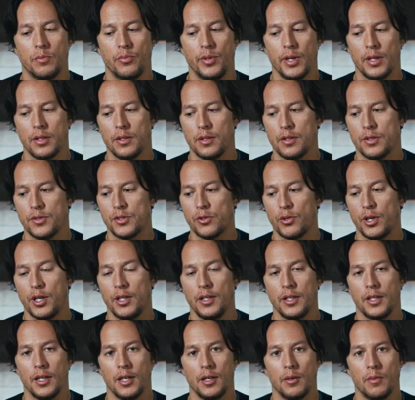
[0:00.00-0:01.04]
bring to the
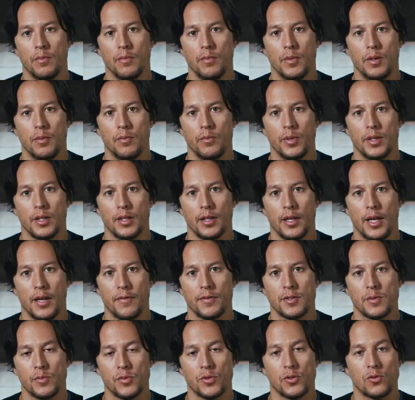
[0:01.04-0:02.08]
screen again and bring to
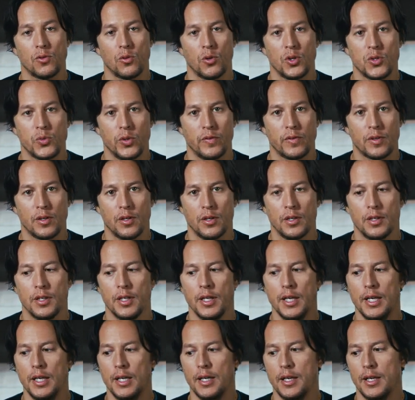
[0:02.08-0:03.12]
life some of the stories we've heard,
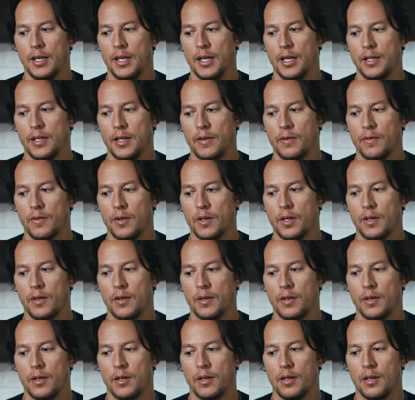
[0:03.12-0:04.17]
and then
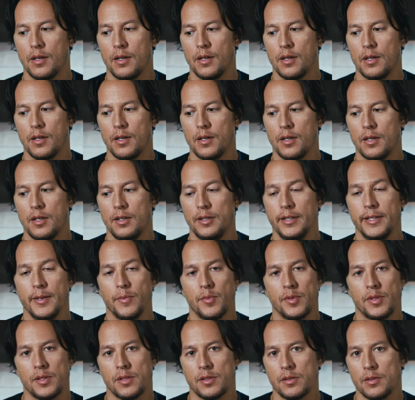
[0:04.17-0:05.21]

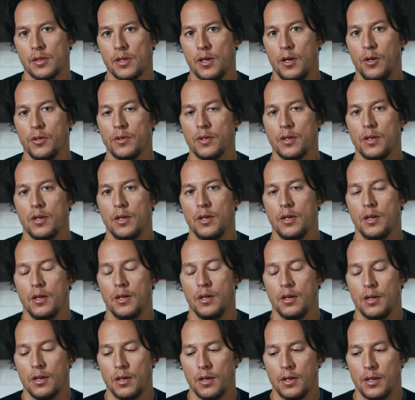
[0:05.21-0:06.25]
glimpse all
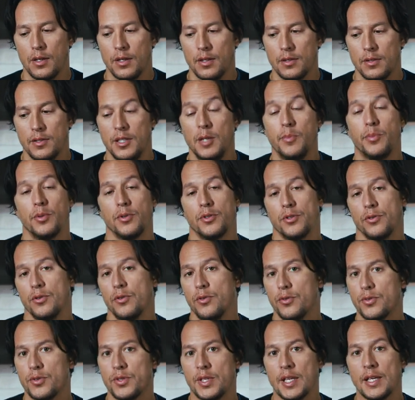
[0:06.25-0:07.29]
deeper
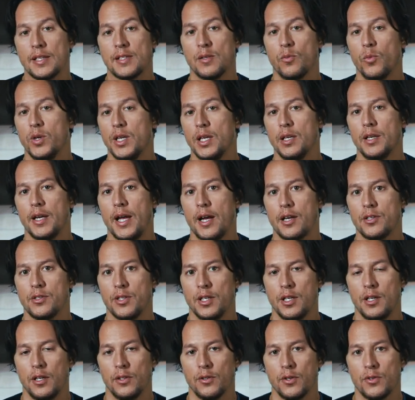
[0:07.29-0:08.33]
truths, things that we didn't
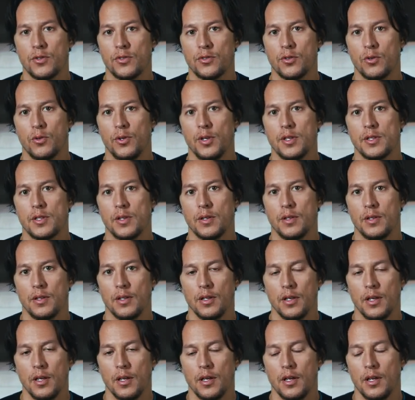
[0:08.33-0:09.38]
actually hear in those stories that
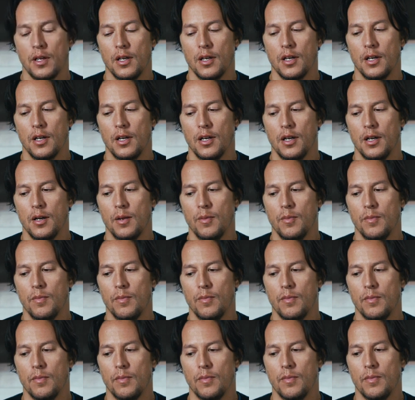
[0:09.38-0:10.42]

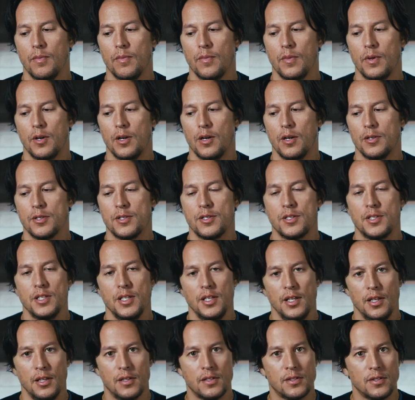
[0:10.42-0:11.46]
are
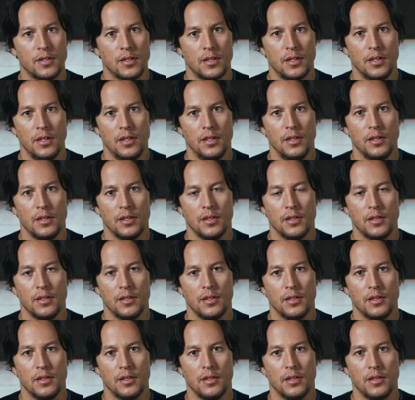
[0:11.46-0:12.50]
seeds to the
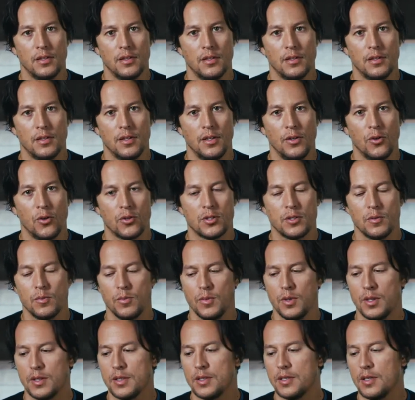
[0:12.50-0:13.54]

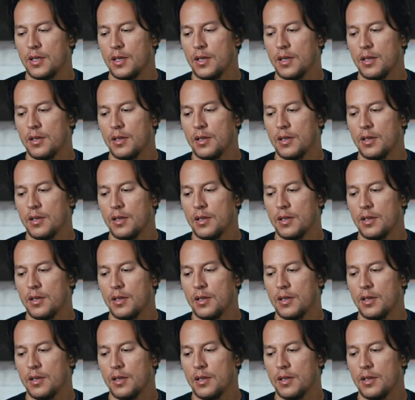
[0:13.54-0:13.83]
ultimate